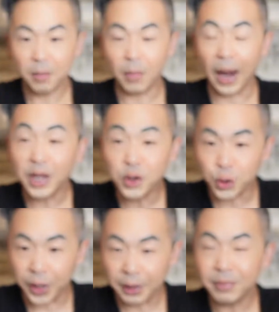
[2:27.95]
My
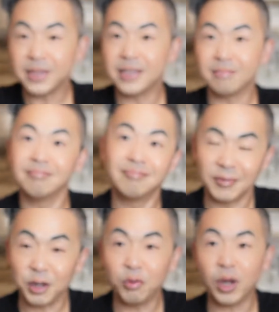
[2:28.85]
dream,
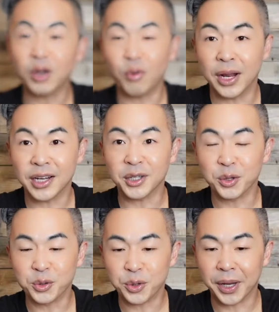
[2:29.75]
you want to write down
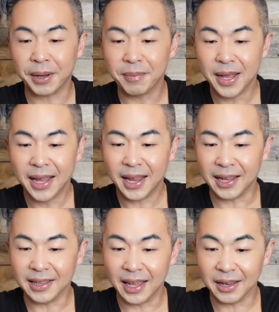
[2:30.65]
your dream,
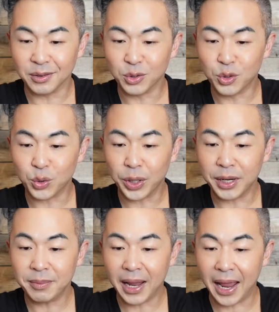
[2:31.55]
and then
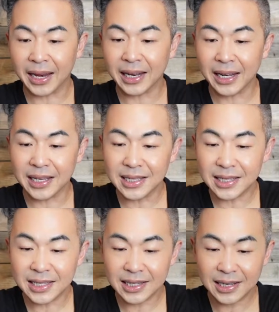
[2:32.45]
dream
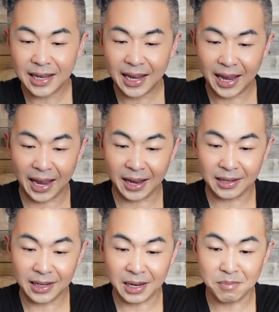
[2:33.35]
analysis
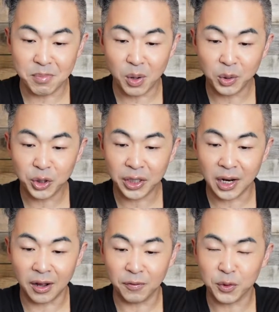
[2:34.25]
and emotion
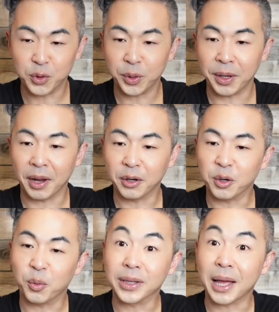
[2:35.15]
of a dream. I don't
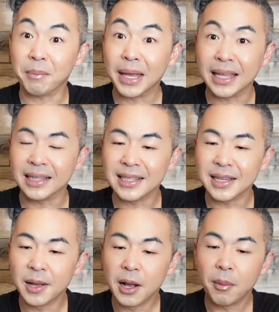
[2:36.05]
know what that
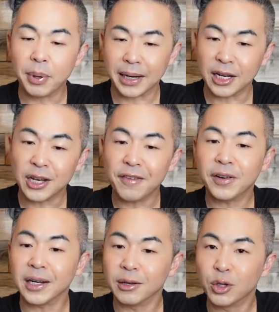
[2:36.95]
means, but I
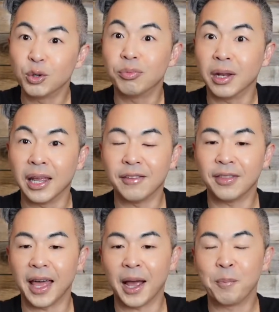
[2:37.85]
definitely do believe
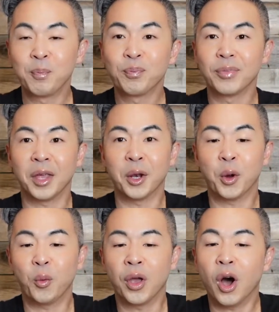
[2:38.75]
that, you know,
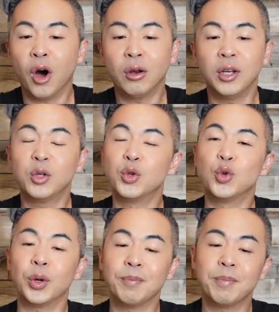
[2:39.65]
we all need to
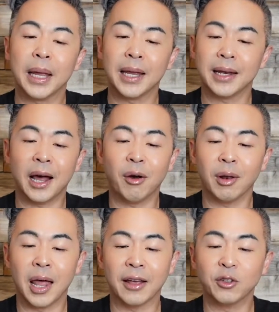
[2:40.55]
dream big in our
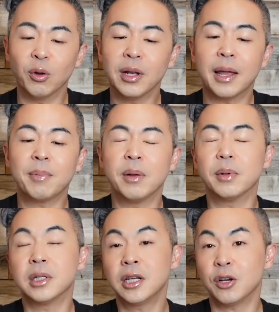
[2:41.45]
life. Don't let
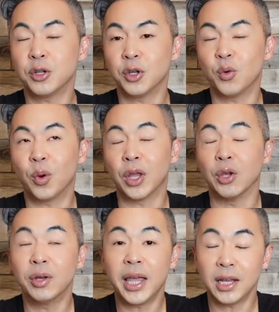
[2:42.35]
people tell you what
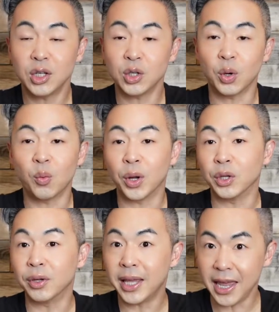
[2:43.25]
you can do and what
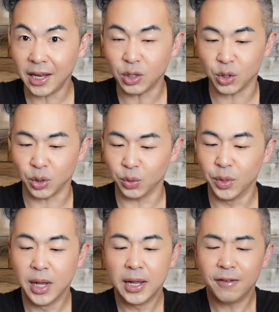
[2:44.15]
you can't do.
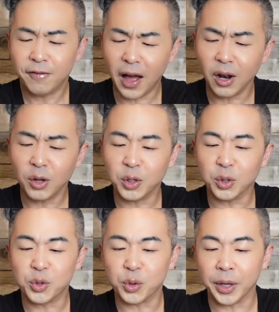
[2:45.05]
Follow
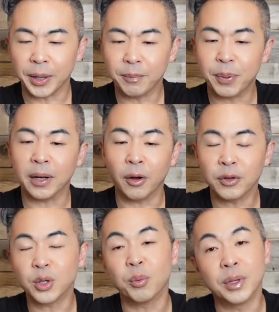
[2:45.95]
your dream, but
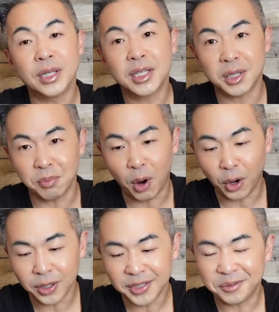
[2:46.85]
also be
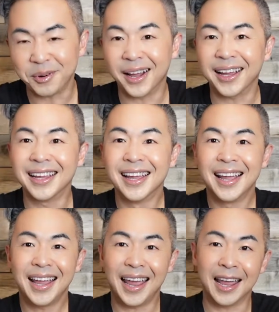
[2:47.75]
smart, right?
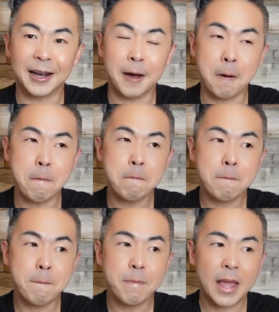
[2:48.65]
And
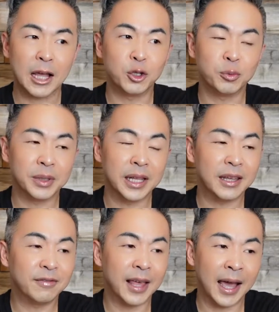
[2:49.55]
I do
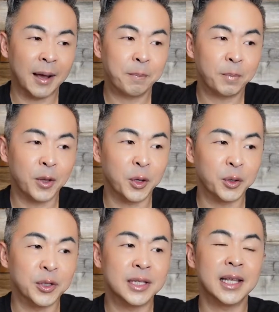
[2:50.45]
believe that, you know,
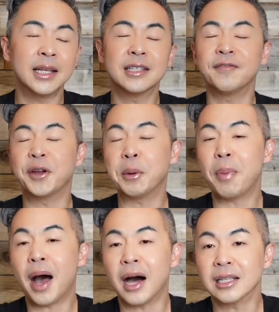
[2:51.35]
you send this very
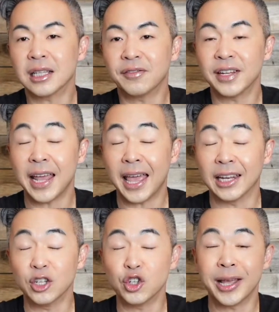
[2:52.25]
positive
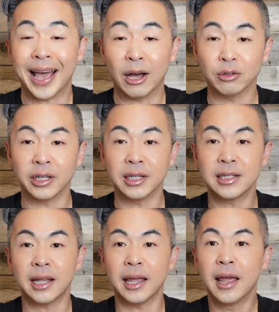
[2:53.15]
energy out there.
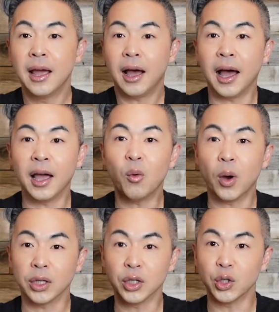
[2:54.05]
Say, I
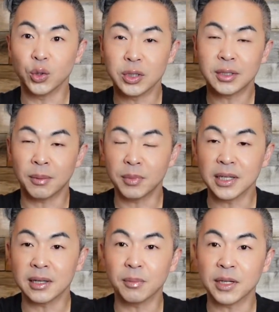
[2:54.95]
want to do something,
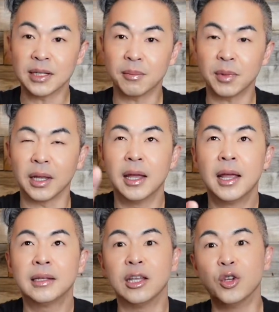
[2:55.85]
something, something.
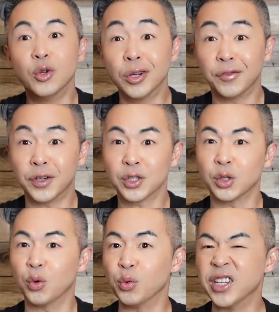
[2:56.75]
The universe is
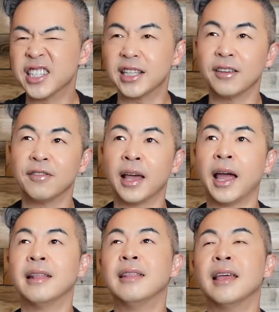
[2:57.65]
going to receive
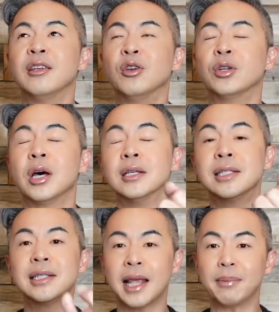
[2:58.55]
that, and then you're going to
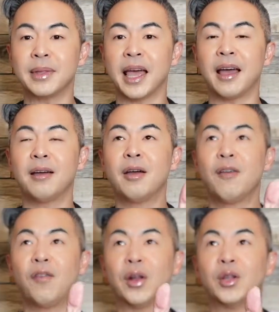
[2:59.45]
accept that
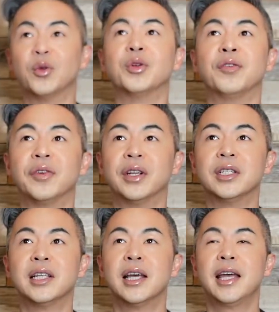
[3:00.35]
from the
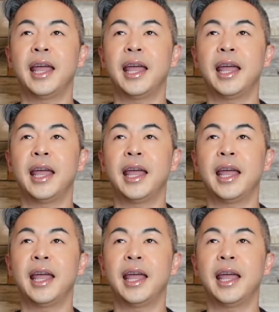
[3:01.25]
universe.